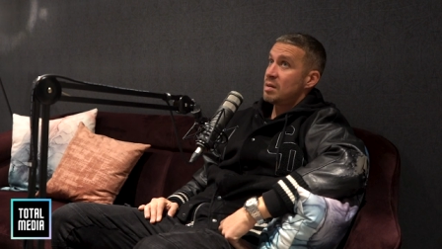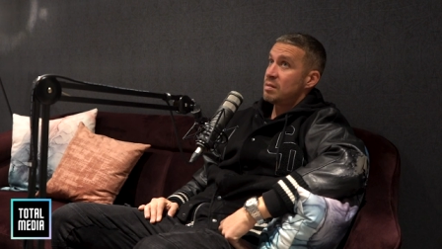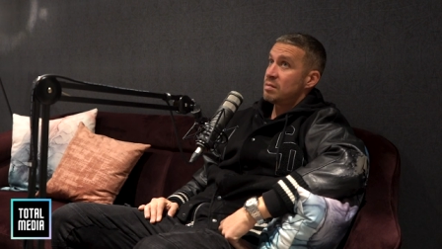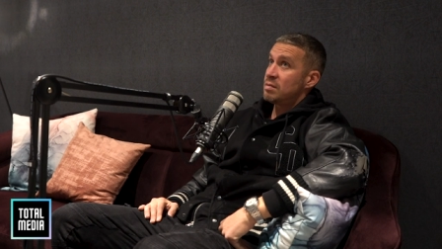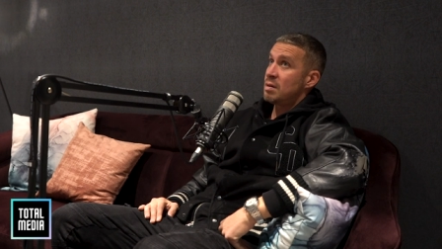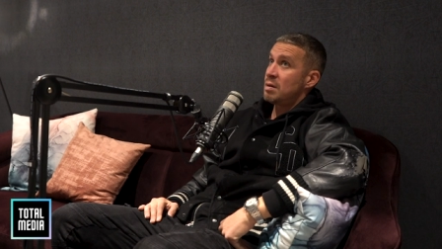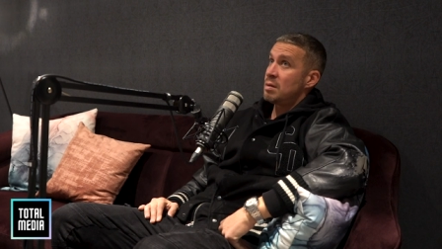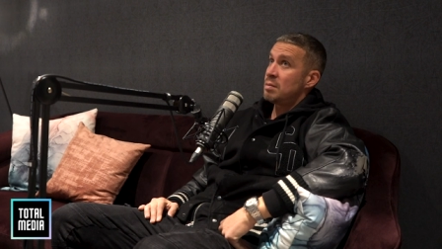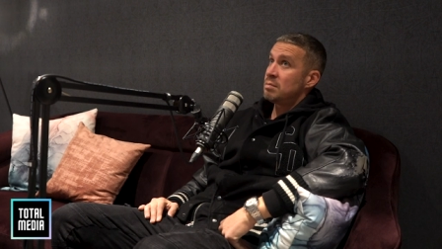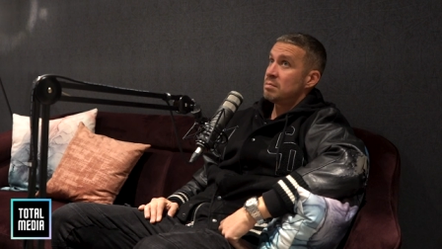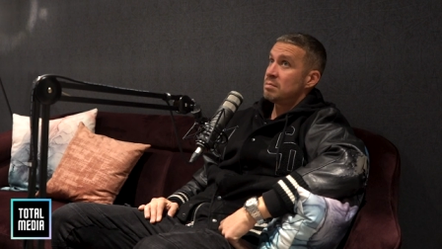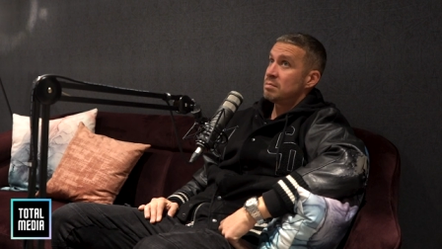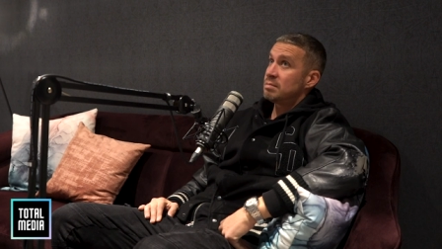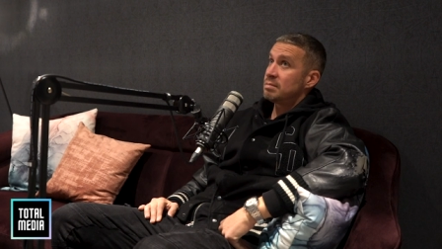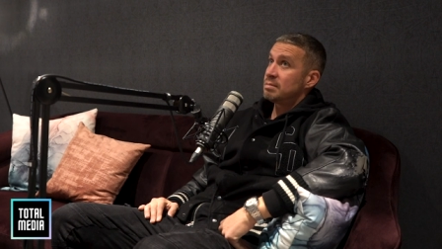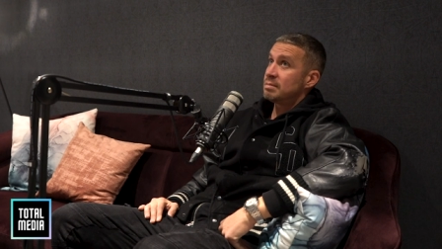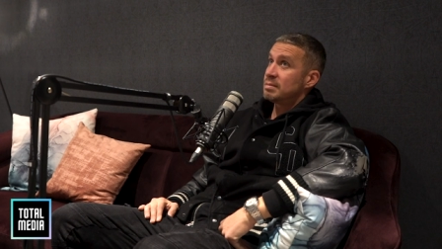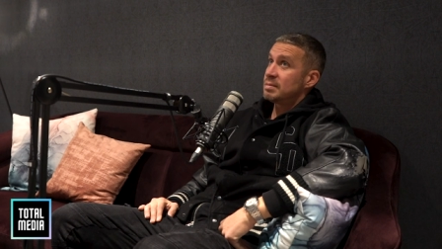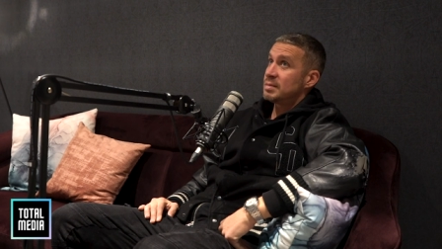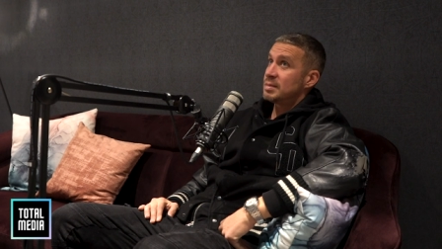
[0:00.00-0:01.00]
from
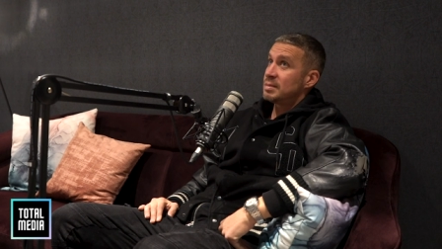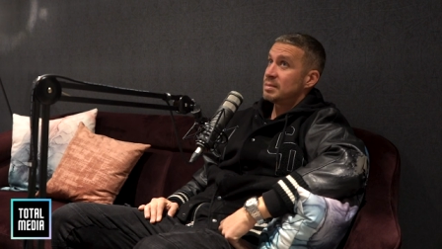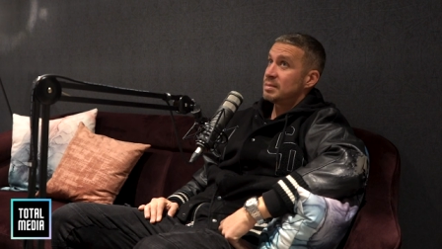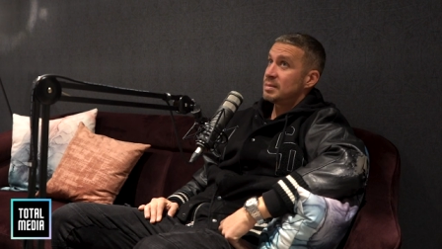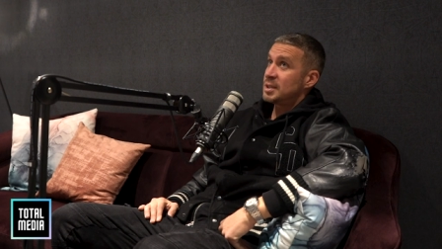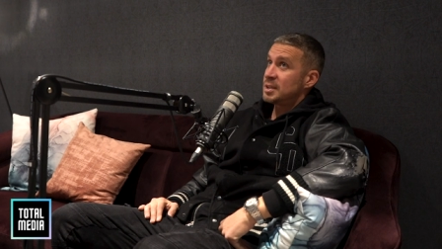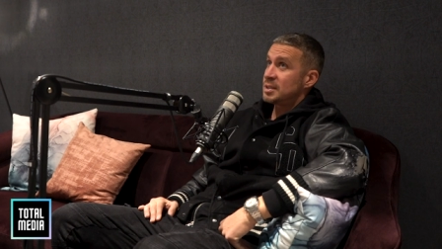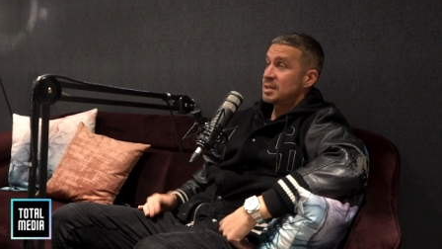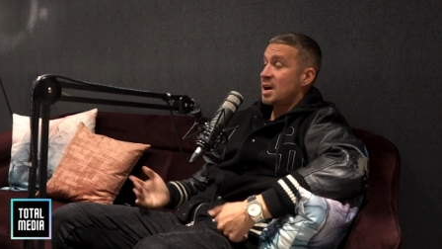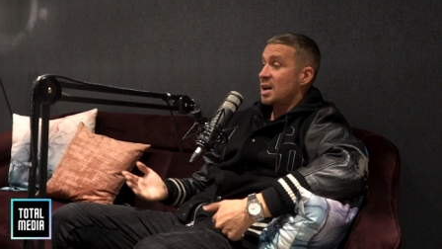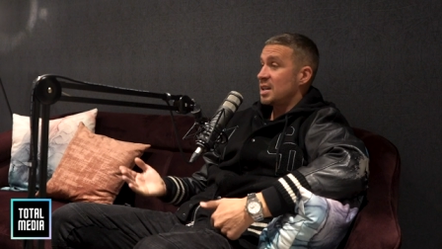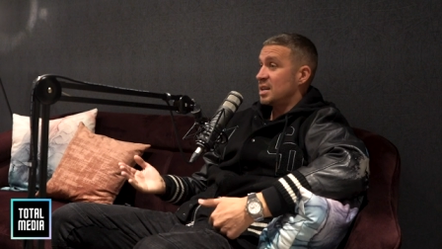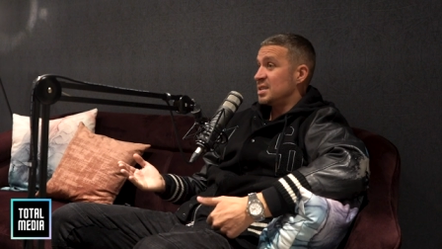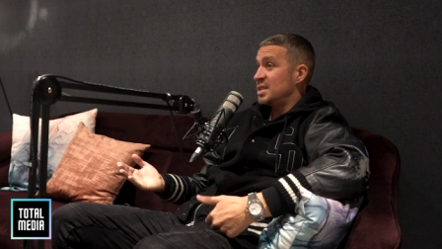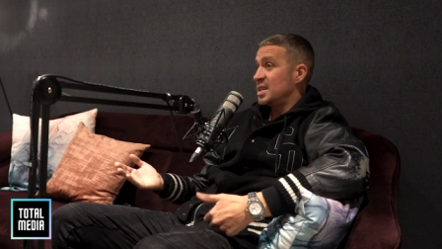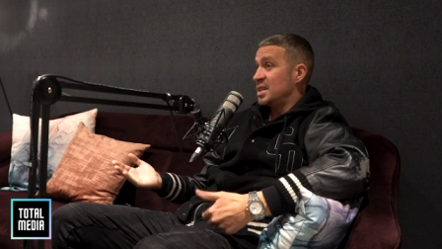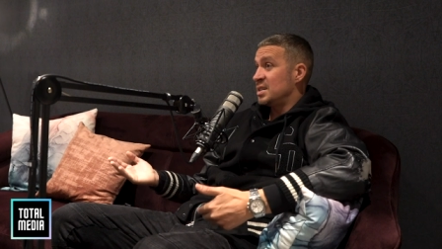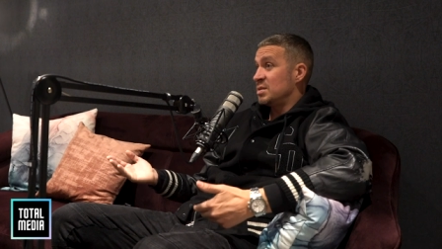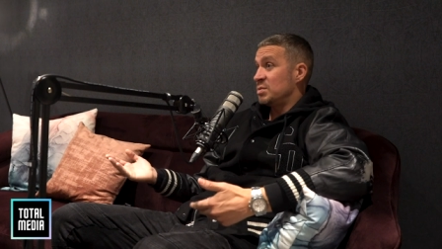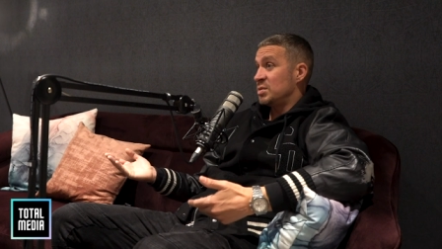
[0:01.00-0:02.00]
the start of the
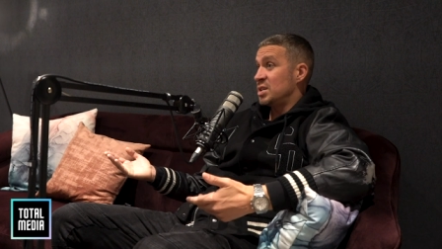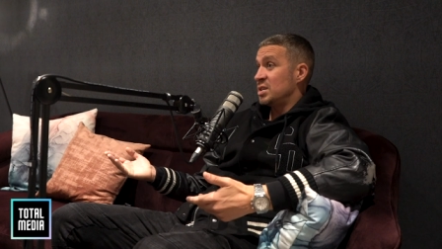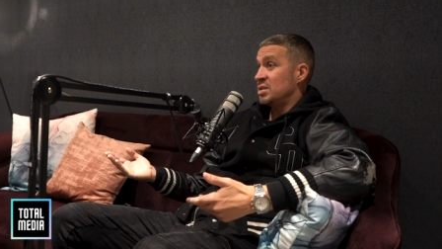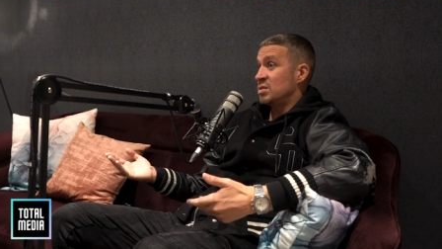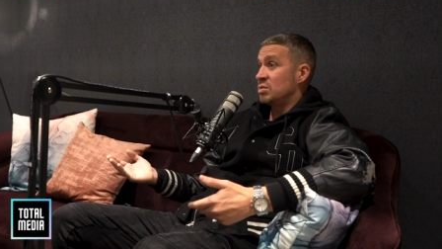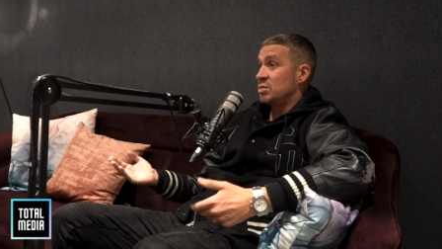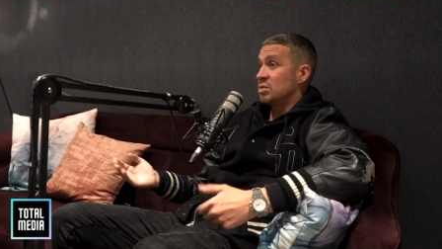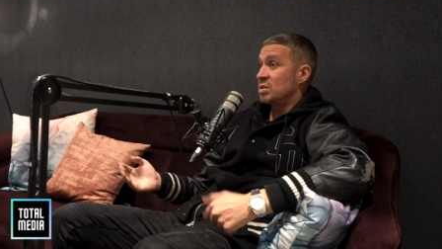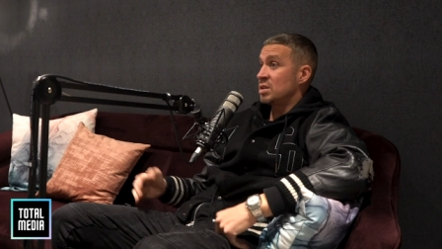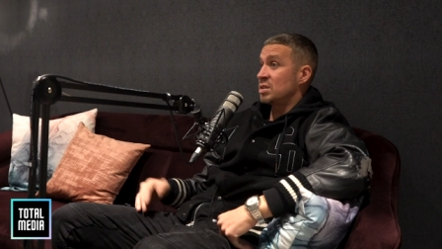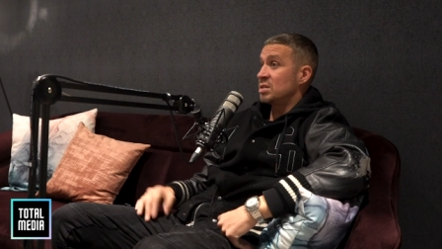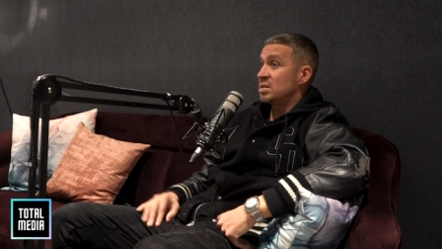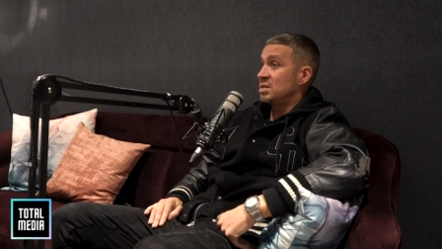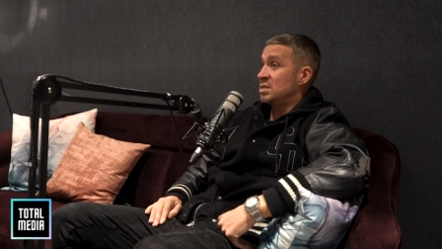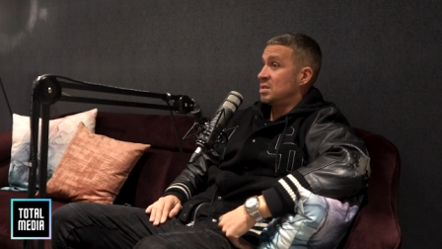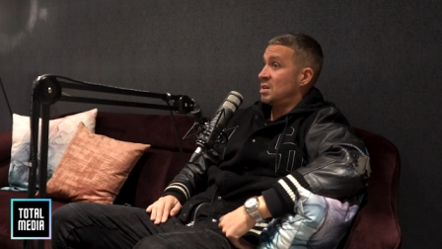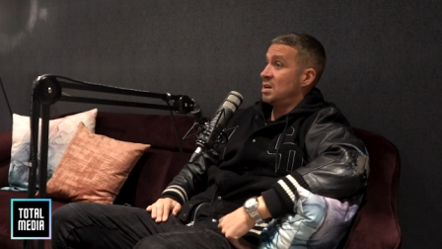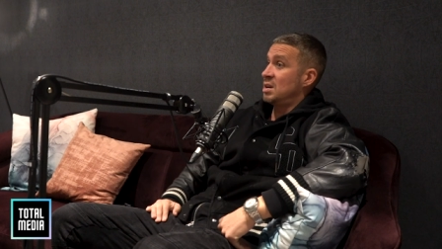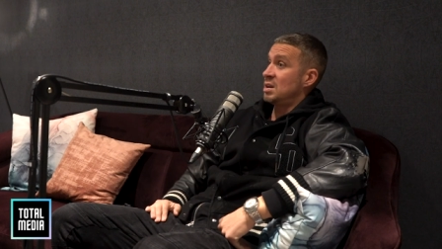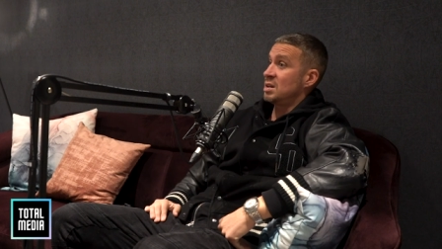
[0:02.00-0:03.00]
season, which is August,
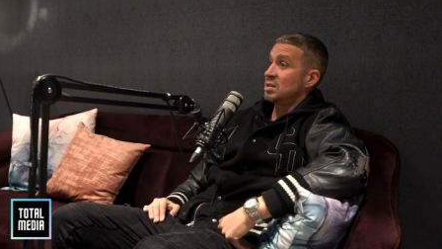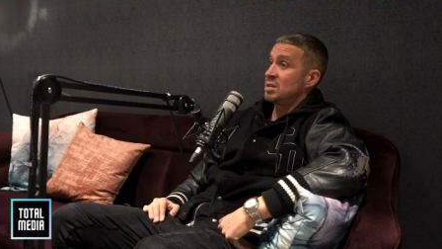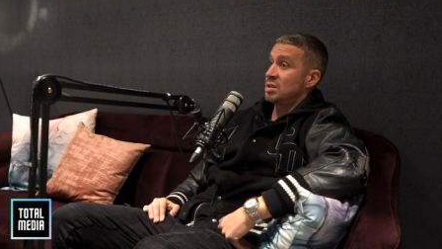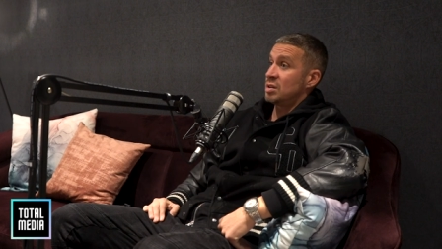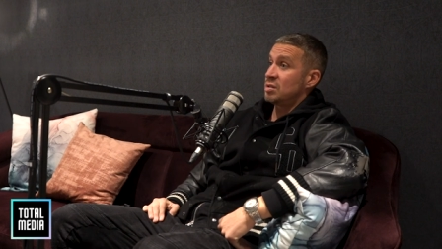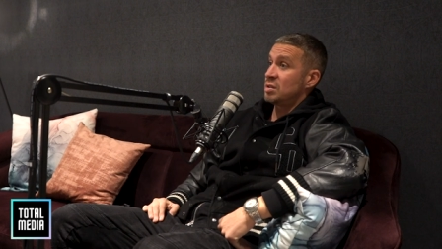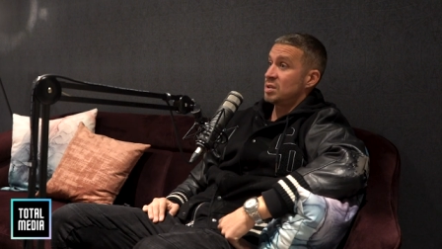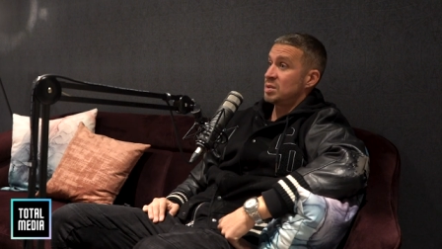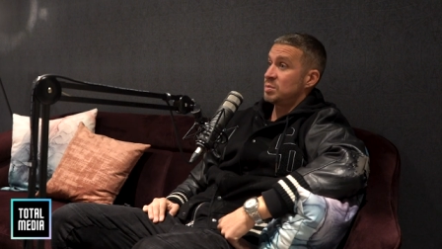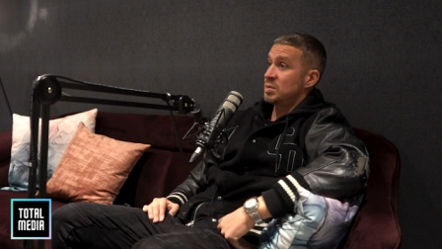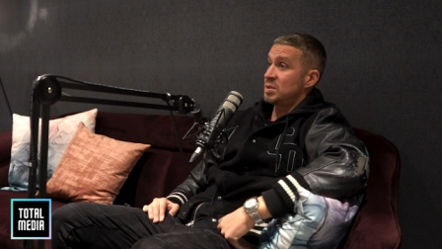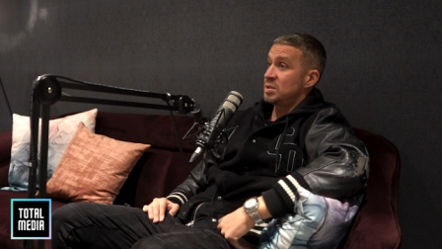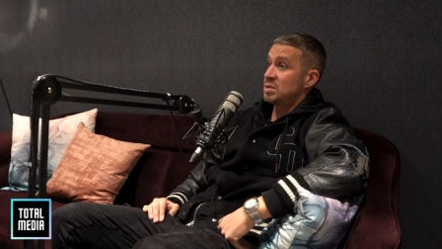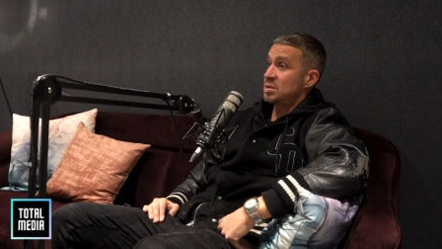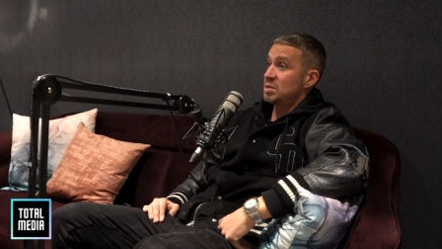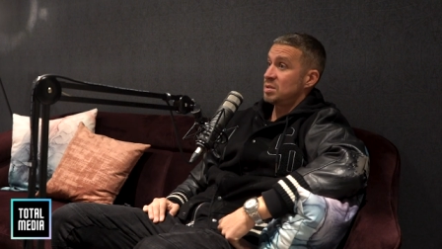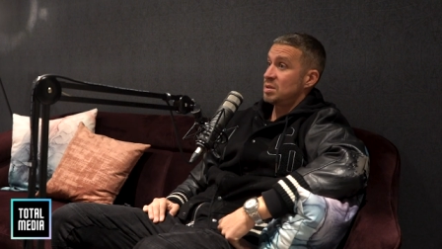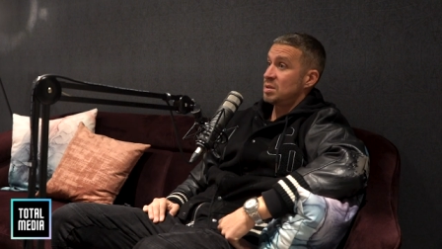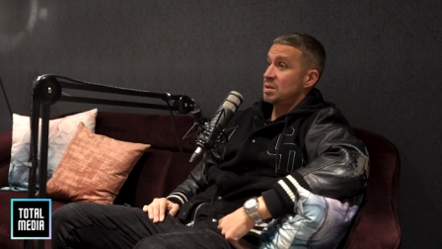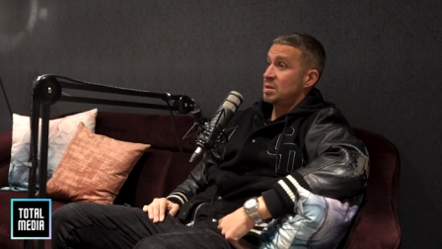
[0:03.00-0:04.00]
to, to
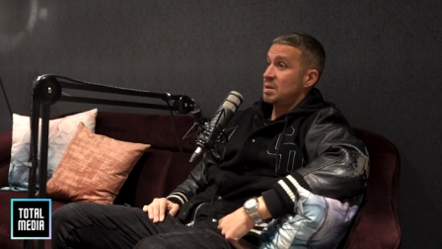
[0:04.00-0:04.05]
Christmas.